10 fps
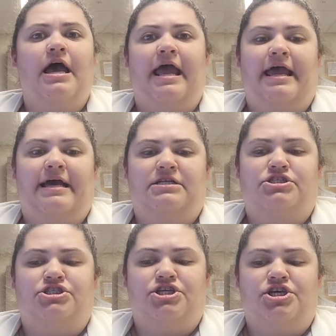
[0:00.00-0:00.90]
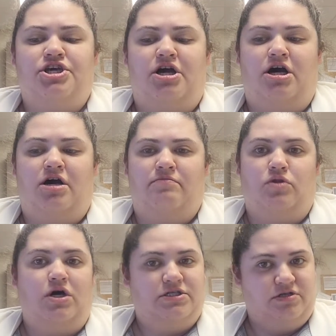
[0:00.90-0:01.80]
and she
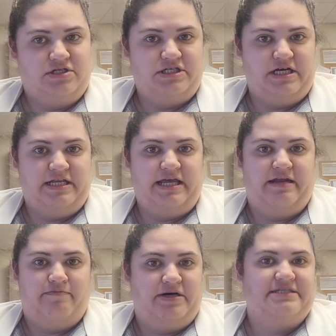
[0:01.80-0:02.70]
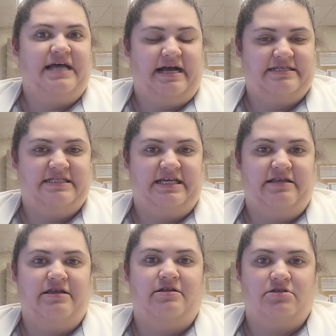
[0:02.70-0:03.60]
lost her son in a bus
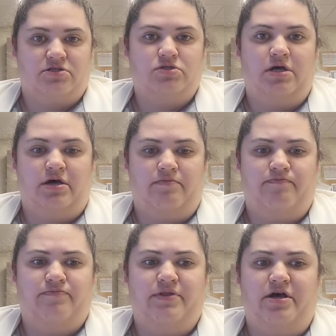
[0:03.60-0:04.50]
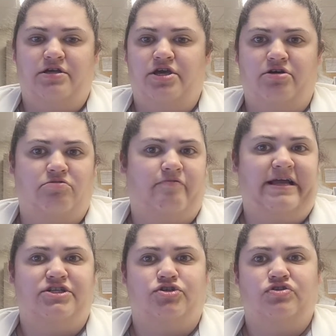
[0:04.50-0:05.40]
accident, in a Young
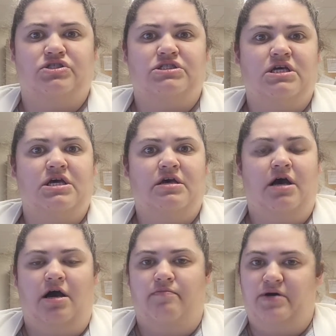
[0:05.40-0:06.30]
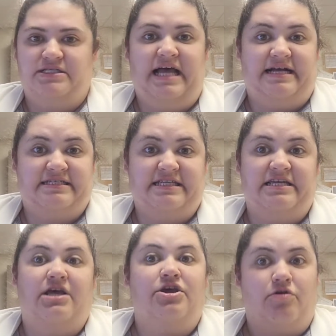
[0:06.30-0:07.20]
Rangers bus
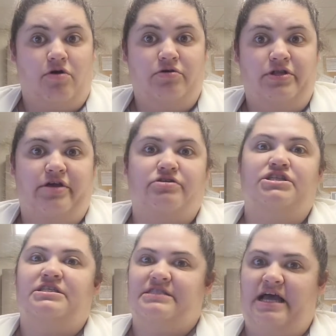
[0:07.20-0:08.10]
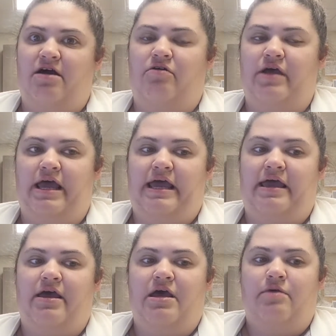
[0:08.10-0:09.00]
accident a year earlier. She's now a